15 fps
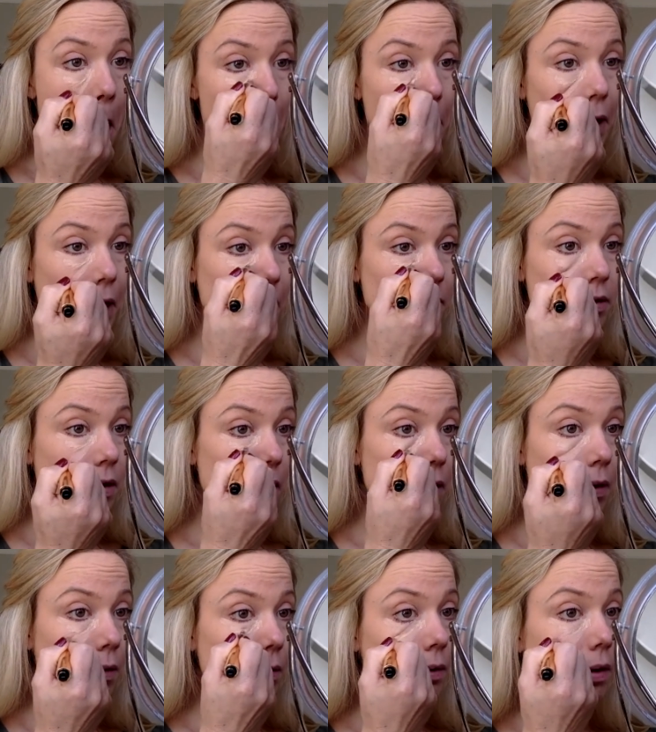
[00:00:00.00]
Okay,
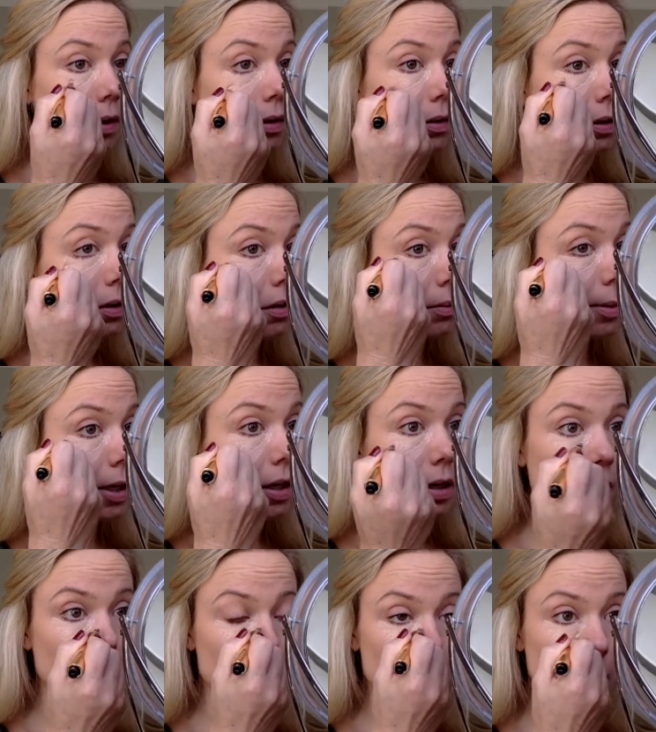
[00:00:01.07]
so a little
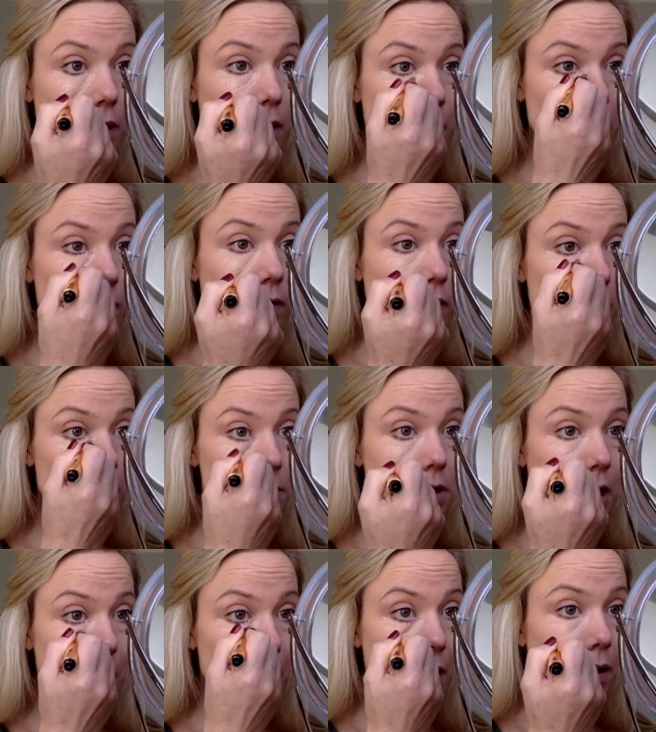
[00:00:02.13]
bit of an inverted
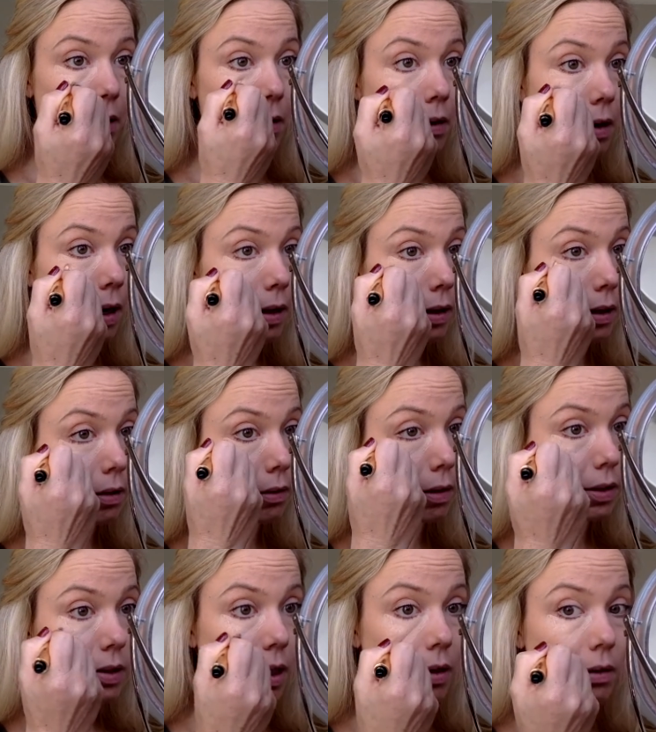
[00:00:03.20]
triangle. I like
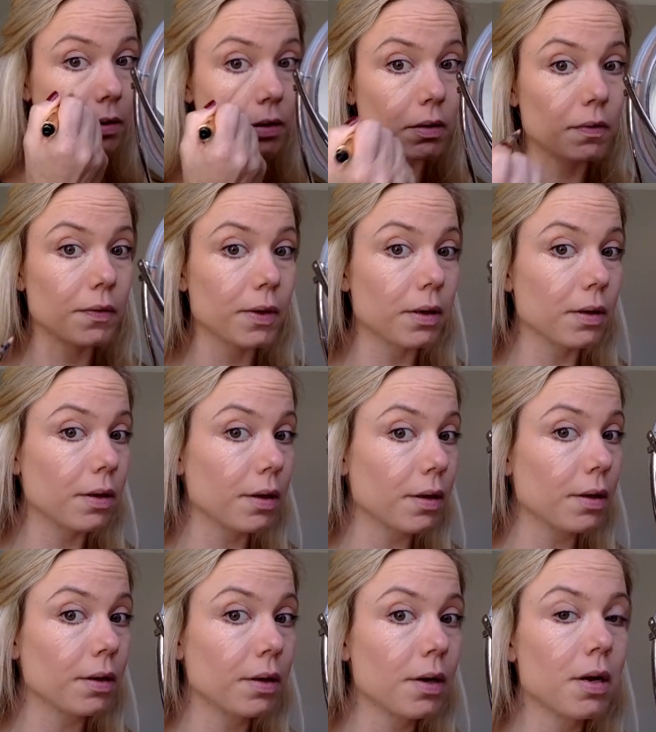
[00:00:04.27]
going down a little
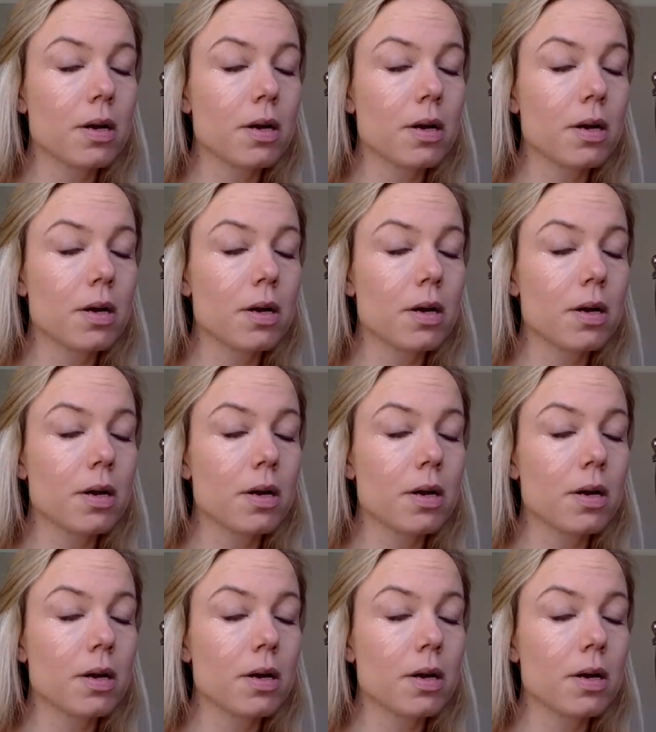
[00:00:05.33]
further.